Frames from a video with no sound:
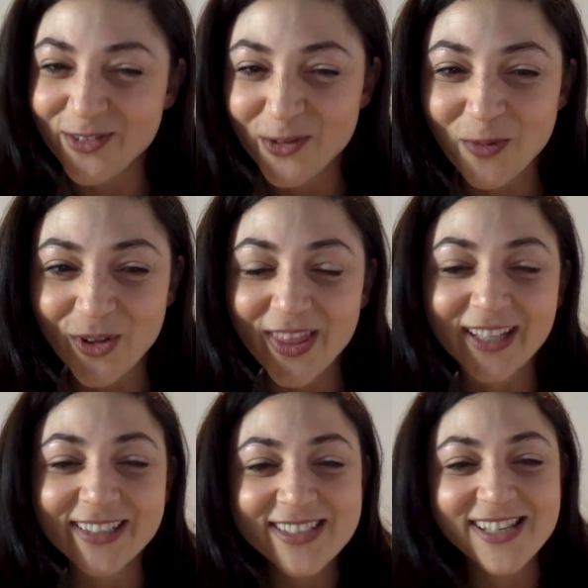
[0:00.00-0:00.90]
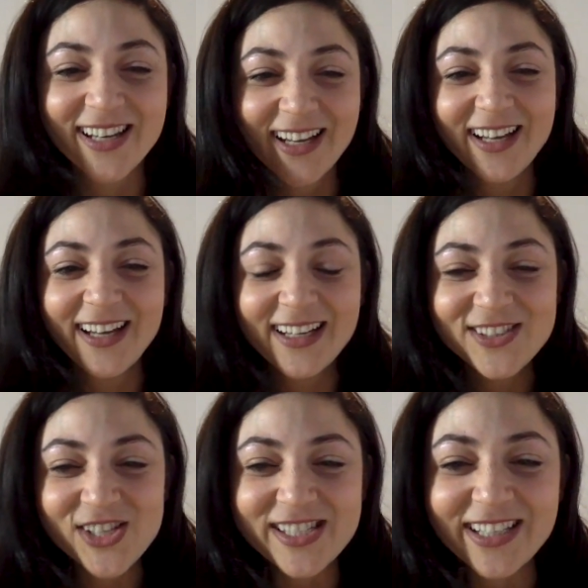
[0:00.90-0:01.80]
a few more things just in